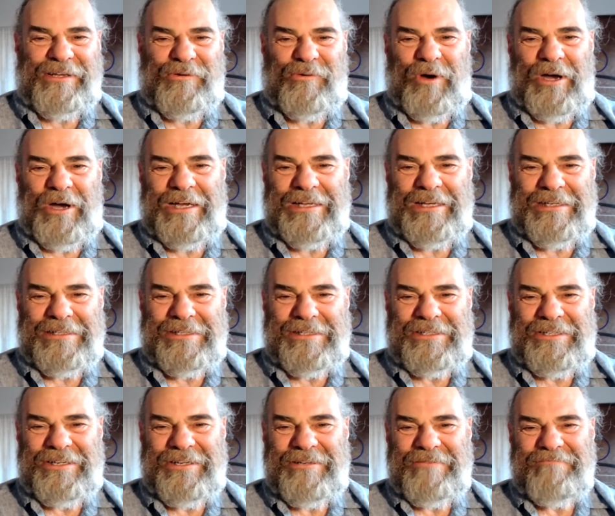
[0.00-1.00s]

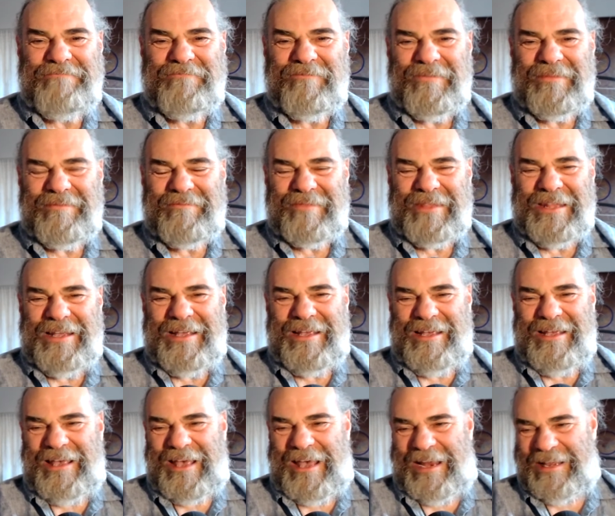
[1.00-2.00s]
was.
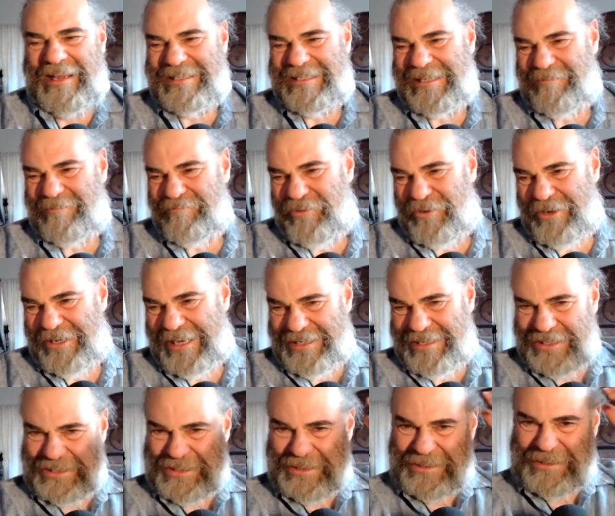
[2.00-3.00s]
And at some point I
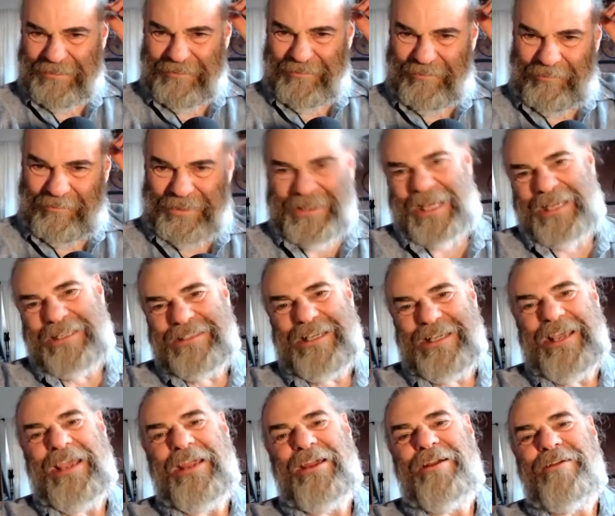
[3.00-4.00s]
just plucked a
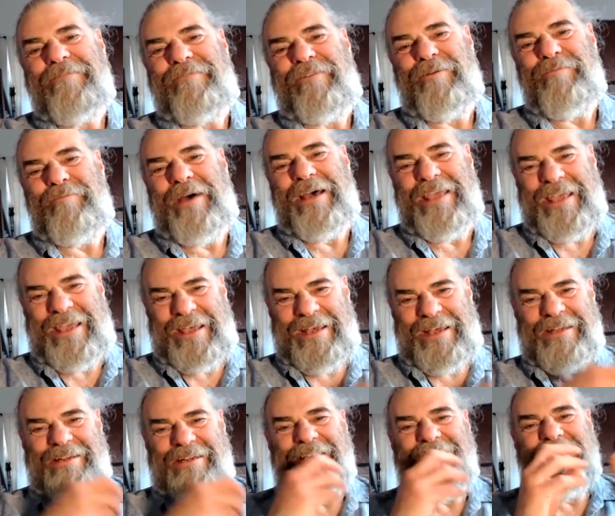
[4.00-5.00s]
hair from my
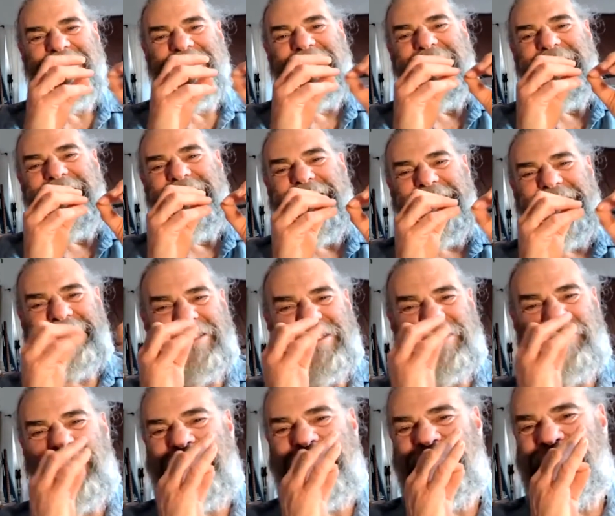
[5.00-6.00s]
head and
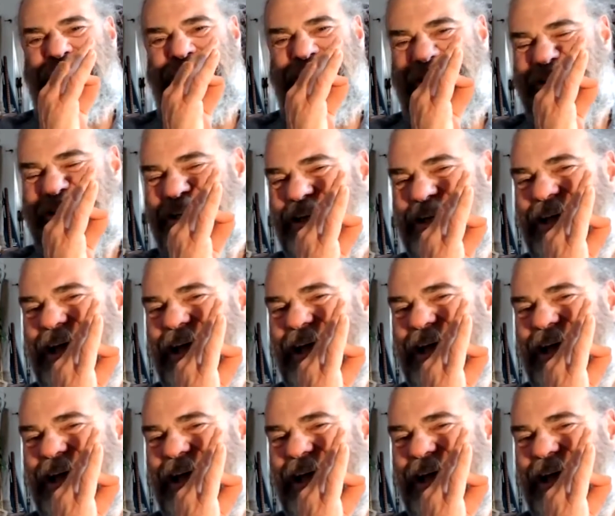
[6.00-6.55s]
stretched it.